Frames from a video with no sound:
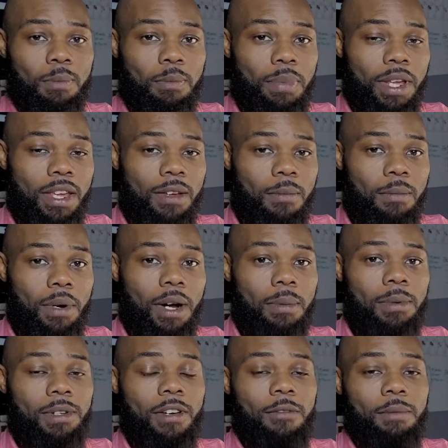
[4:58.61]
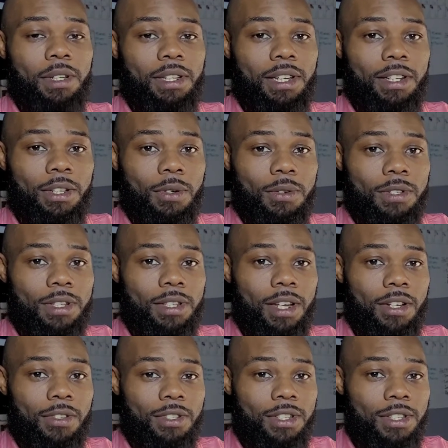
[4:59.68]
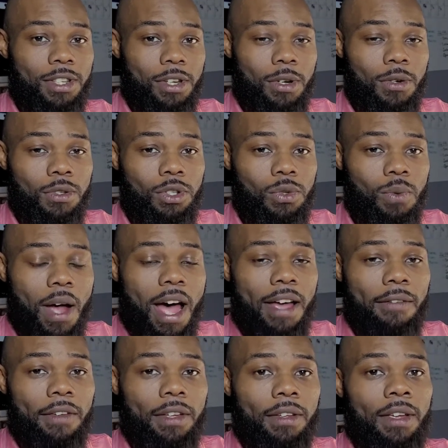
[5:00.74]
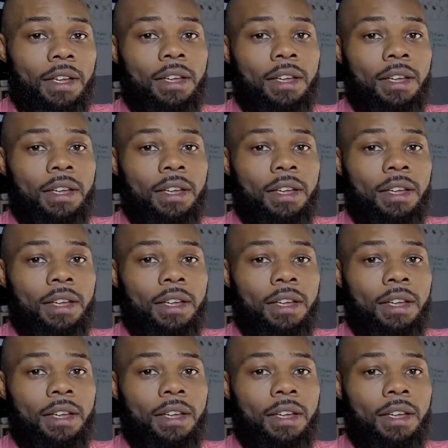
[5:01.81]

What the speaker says: big bubble of millennials that are still driving